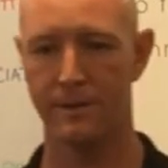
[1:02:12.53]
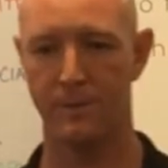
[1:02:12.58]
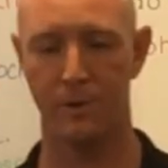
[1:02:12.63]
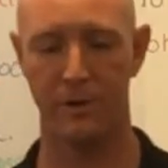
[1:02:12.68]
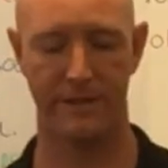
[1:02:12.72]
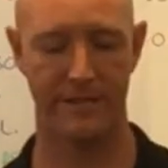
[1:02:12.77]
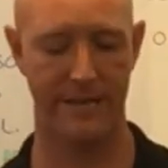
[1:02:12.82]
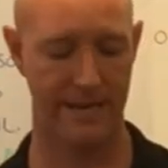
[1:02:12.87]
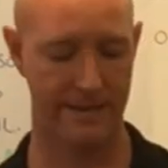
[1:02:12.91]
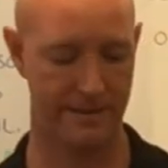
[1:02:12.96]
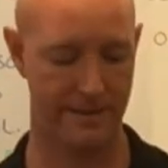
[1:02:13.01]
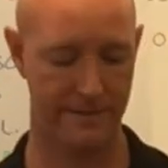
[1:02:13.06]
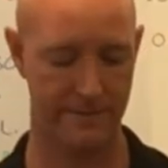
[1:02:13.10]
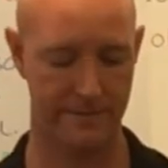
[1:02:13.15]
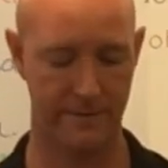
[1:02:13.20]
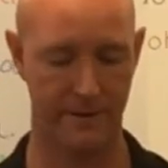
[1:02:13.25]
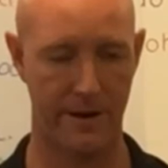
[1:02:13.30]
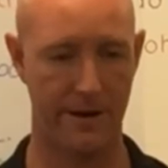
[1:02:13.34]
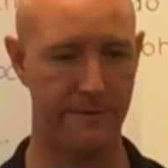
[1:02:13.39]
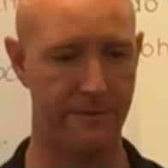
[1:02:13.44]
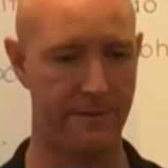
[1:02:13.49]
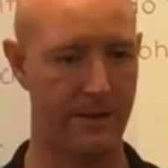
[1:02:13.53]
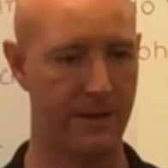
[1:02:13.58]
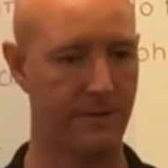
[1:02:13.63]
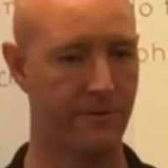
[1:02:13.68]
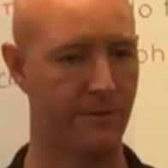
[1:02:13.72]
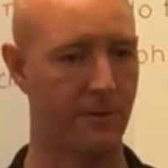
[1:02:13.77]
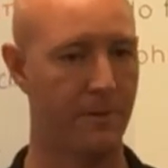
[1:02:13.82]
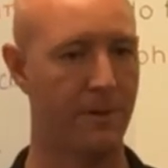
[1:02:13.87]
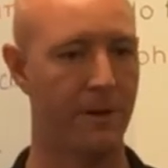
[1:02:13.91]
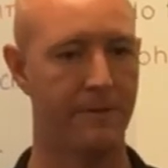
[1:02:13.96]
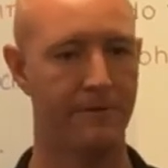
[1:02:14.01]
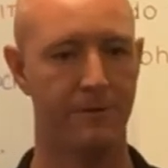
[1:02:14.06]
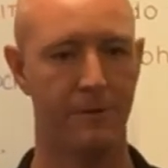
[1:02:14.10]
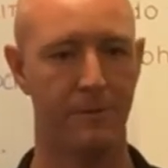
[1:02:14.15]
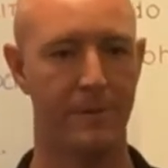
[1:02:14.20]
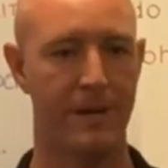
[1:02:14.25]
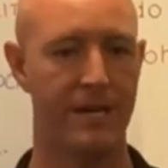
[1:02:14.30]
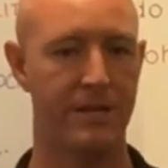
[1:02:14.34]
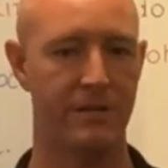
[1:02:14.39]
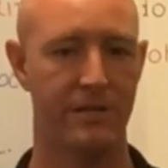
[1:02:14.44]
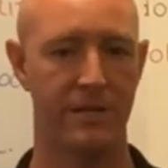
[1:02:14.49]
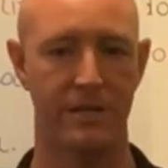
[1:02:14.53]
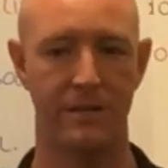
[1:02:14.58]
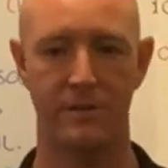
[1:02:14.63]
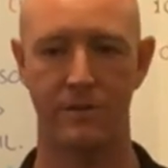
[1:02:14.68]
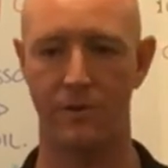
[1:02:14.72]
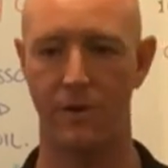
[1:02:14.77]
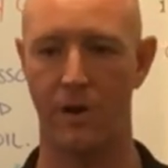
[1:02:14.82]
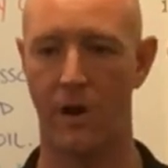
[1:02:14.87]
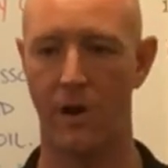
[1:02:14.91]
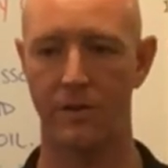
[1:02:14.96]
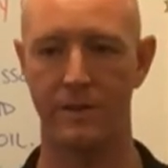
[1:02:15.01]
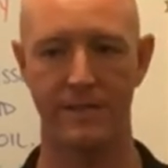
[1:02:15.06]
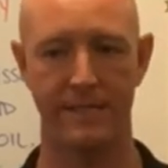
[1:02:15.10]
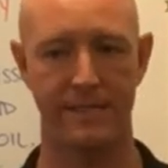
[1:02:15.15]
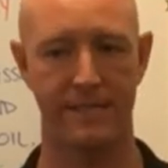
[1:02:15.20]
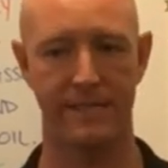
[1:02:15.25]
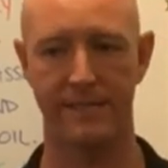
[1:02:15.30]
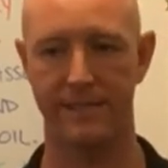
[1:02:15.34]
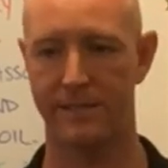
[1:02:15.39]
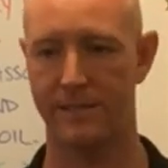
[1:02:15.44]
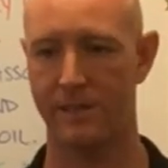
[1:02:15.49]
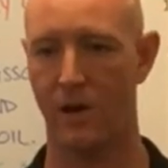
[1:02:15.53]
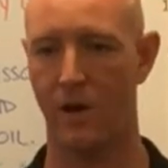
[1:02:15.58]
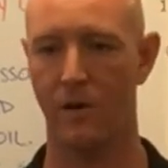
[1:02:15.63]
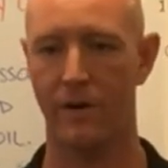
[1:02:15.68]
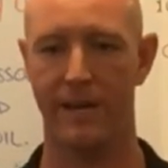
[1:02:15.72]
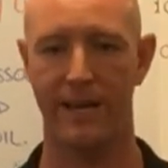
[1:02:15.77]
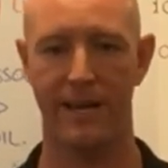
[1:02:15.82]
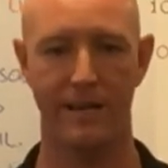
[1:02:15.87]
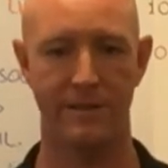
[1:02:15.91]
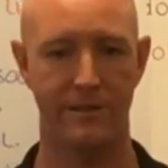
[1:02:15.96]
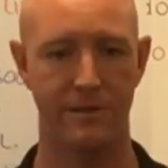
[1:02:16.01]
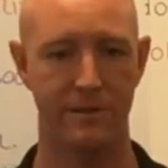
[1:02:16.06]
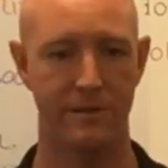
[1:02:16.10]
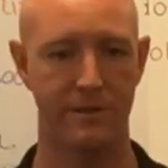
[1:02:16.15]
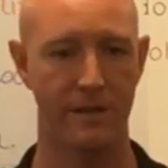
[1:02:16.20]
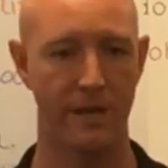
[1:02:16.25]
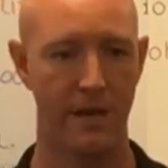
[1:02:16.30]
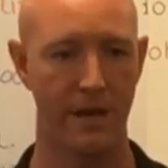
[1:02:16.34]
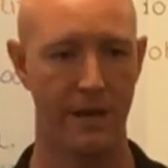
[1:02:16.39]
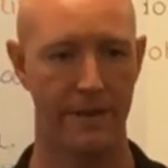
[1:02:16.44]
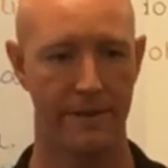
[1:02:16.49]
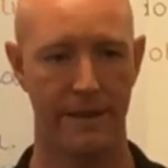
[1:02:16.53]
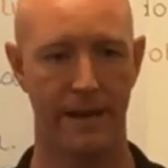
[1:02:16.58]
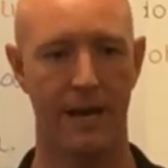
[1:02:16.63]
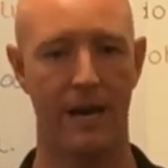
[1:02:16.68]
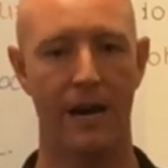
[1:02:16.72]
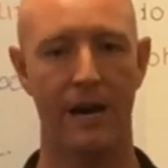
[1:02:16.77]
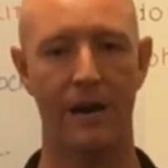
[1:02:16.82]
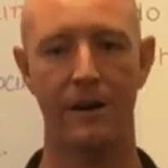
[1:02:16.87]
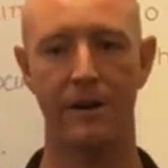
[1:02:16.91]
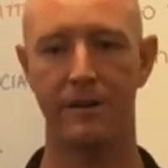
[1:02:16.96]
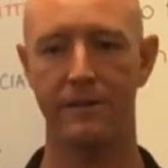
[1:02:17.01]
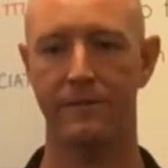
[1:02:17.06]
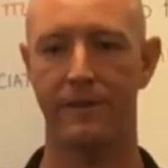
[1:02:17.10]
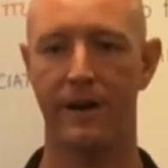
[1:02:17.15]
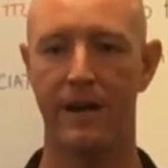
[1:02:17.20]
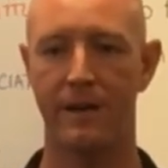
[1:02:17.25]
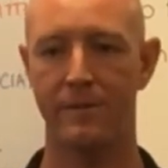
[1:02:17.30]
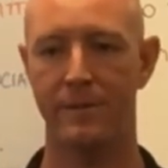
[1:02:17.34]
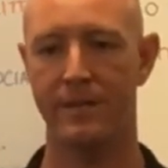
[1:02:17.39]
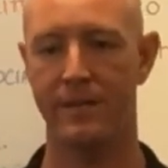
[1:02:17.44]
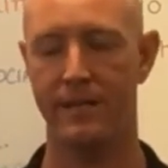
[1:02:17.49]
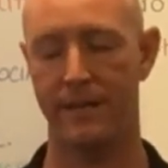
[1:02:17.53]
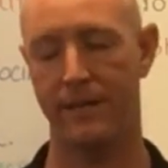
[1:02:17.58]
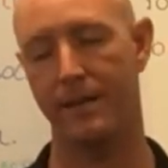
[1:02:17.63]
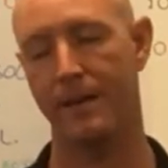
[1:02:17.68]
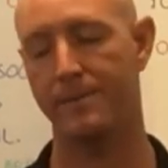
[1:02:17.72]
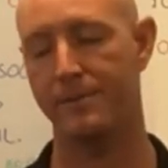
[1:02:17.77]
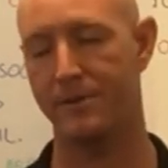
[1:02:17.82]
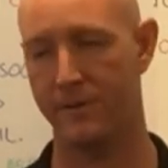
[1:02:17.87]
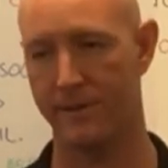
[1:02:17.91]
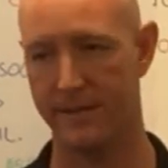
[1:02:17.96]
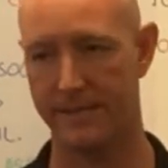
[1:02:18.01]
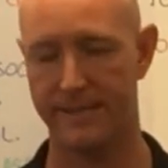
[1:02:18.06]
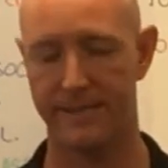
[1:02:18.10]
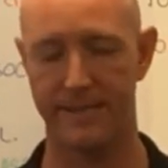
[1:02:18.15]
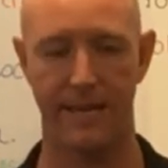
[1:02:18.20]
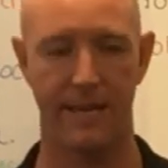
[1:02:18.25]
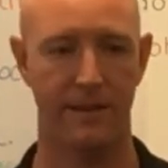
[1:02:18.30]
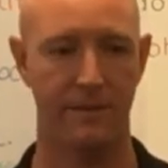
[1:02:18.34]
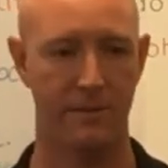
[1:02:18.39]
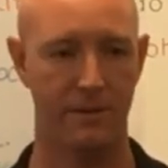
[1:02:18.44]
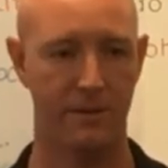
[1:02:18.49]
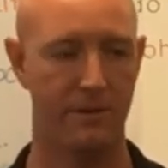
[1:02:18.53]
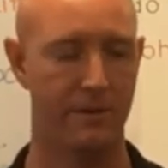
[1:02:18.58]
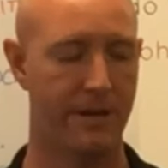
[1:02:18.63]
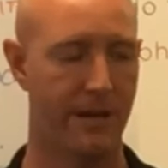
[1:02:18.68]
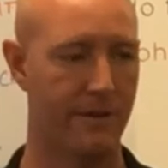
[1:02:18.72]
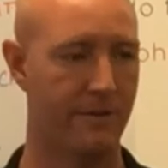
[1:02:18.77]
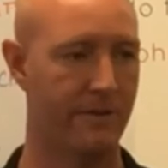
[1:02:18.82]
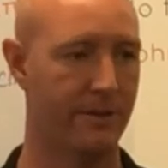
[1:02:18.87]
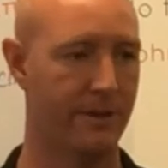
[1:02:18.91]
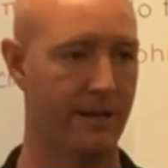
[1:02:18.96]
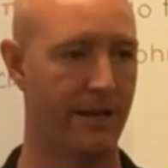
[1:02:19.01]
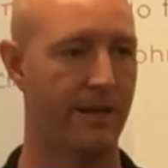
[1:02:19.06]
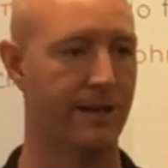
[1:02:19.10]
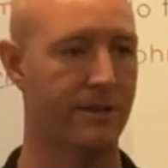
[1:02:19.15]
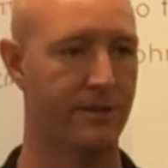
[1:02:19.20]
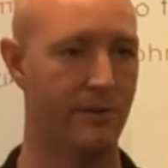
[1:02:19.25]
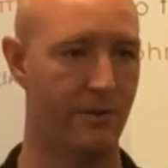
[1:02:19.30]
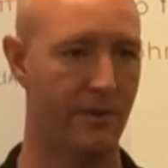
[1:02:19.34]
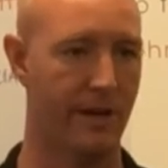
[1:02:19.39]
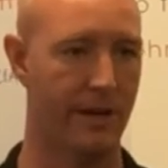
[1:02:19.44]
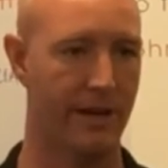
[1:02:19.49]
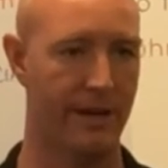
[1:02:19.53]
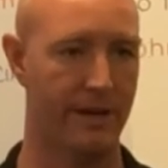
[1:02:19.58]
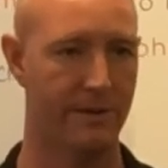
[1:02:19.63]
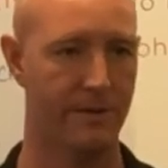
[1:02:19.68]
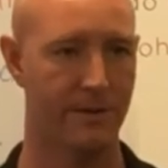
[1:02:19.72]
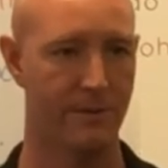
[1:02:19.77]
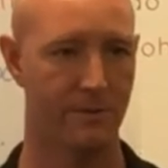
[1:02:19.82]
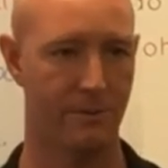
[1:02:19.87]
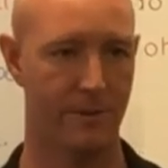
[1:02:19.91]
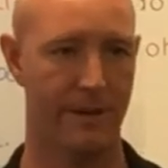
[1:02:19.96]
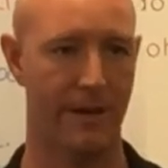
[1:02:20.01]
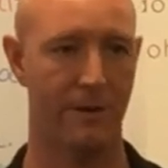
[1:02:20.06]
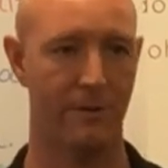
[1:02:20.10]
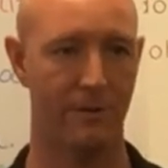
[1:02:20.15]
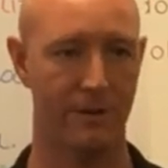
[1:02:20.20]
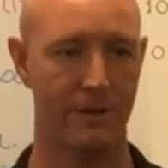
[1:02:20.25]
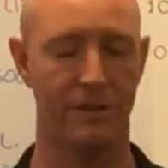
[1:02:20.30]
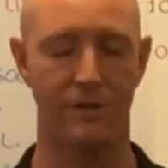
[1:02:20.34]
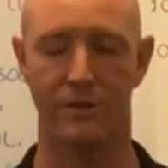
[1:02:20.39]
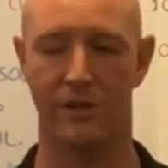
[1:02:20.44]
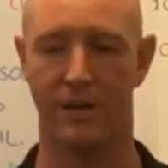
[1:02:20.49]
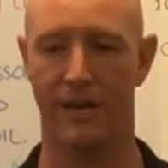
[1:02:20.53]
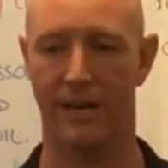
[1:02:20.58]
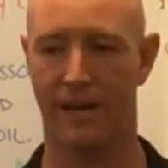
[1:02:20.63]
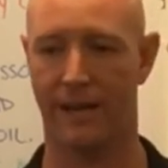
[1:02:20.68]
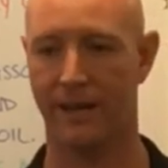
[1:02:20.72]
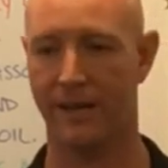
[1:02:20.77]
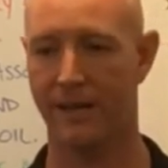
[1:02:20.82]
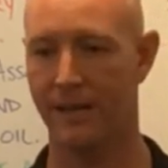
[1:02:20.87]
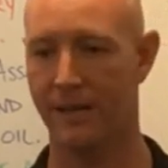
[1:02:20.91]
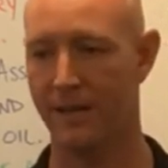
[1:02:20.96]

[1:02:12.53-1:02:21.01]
protective for everything from inflammation to all diseases, all cancers. The higher your vitamin D, up to an extent, you can't really get it too high without really trying.